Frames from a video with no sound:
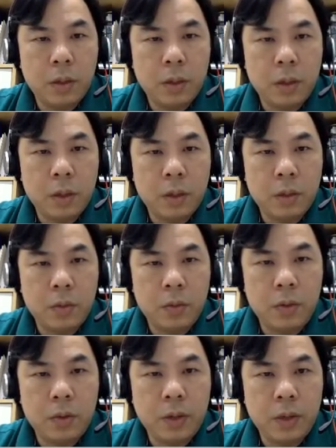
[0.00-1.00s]
just
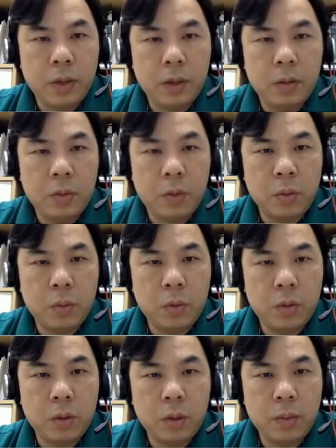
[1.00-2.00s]
rewrite this one more
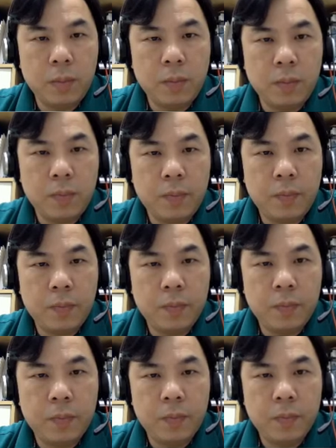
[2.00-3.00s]
time,
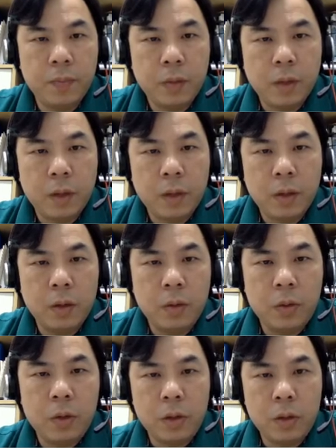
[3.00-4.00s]

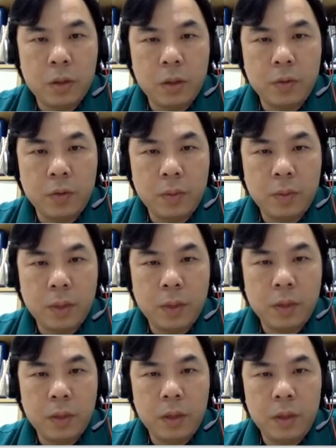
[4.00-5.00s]
which is given by
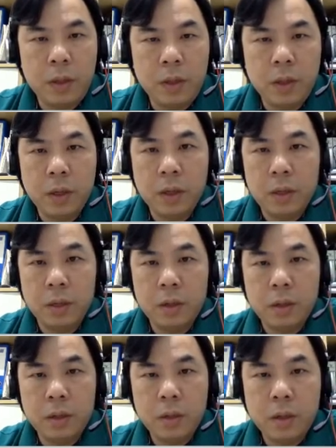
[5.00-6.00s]
D
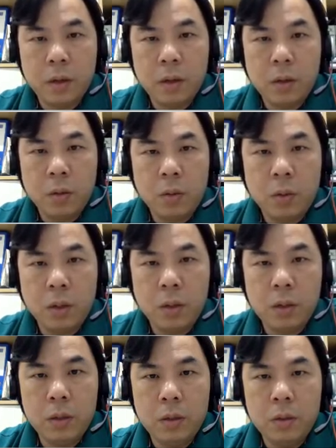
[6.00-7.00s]
as
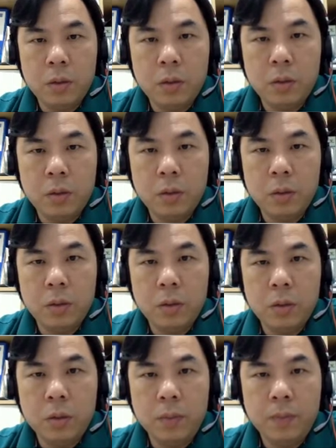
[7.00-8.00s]
1 0
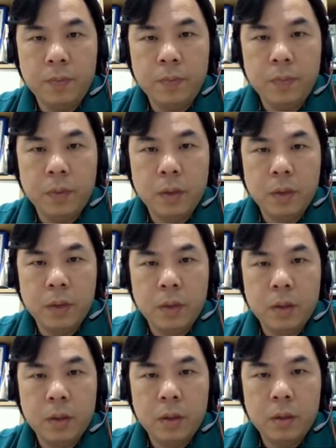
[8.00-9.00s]
0
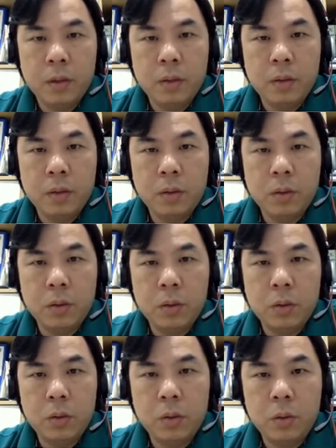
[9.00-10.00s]
0
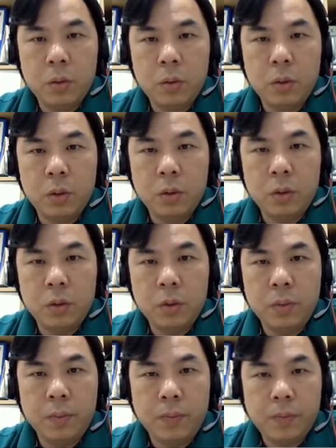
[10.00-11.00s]
2 0
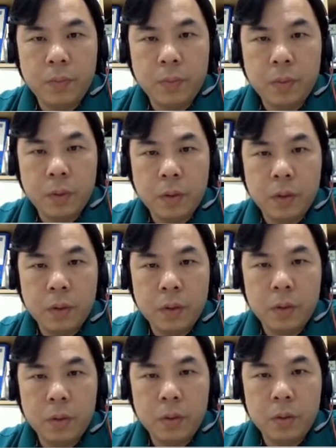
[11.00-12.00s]

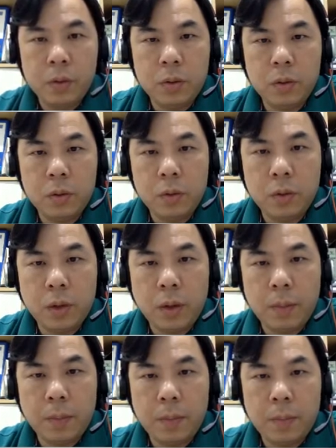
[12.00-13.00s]
0 0 m.